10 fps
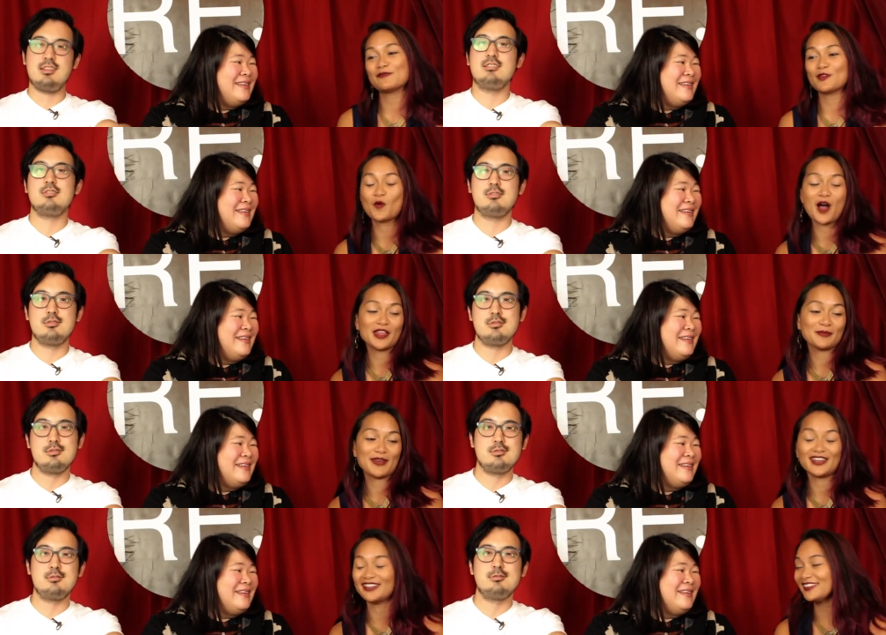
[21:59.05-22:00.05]

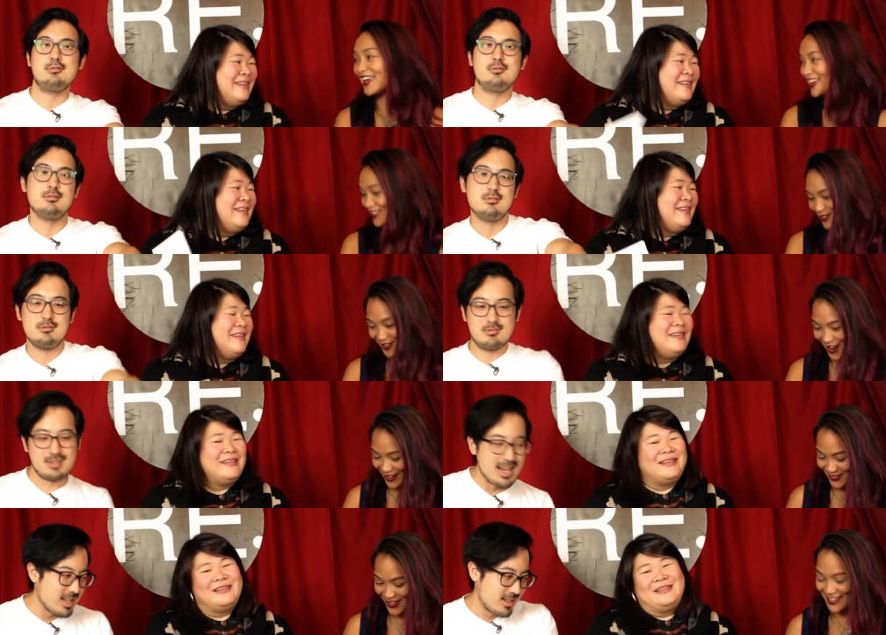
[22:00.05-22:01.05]
Speaker 1: you.
Speaker 2: Thank you
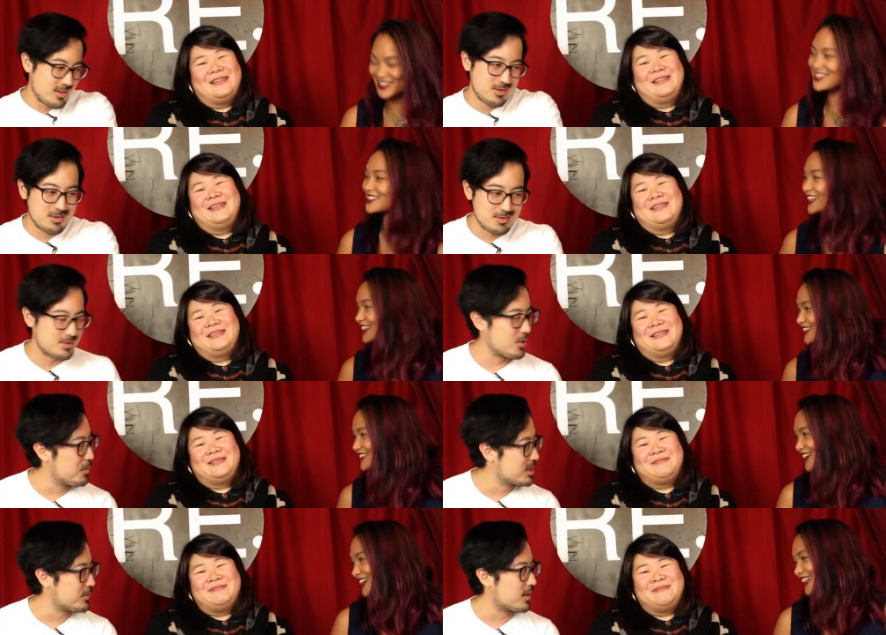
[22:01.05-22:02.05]
very Thank much. You Thank you
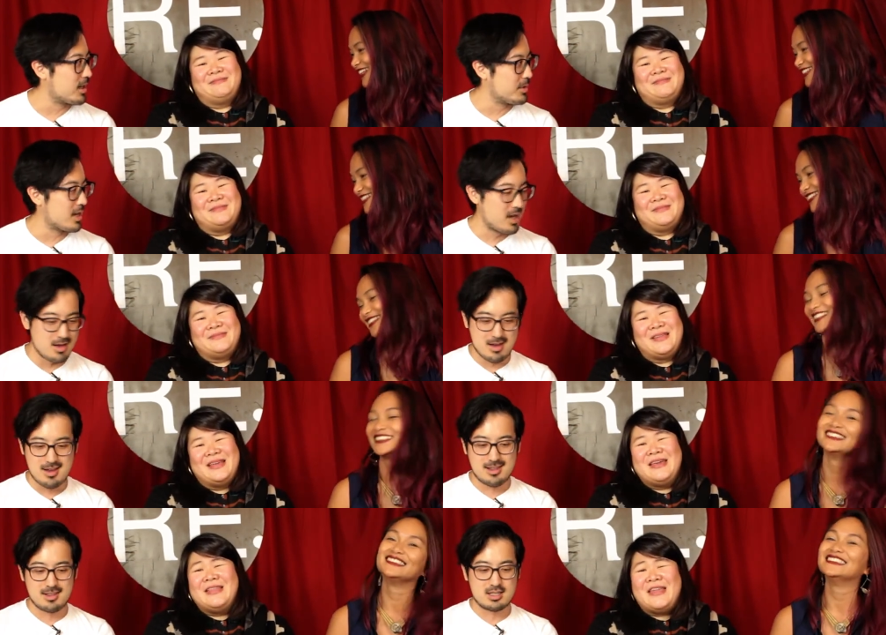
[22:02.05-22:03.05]
so much for much. coming
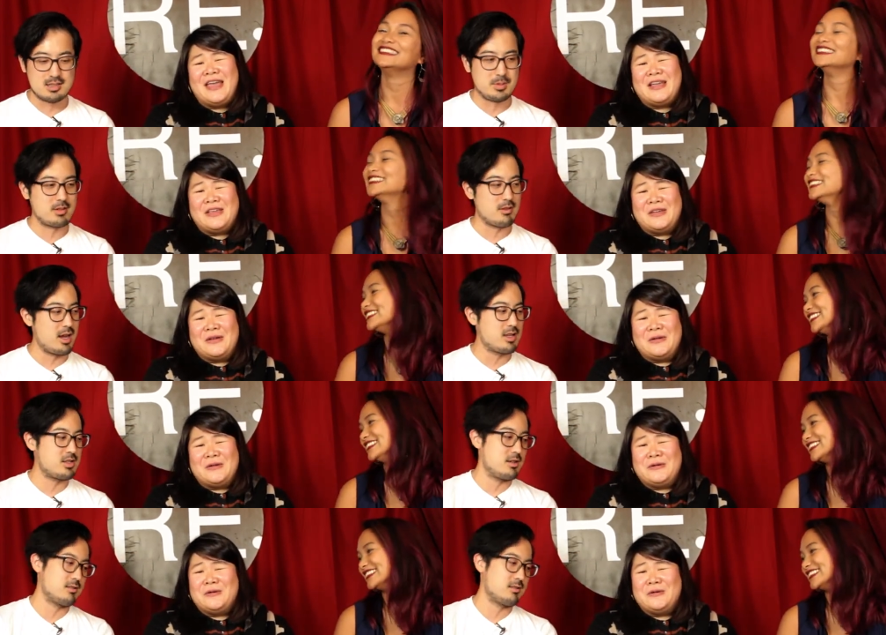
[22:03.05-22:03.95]
on. This Thank has been you. great. Cheers,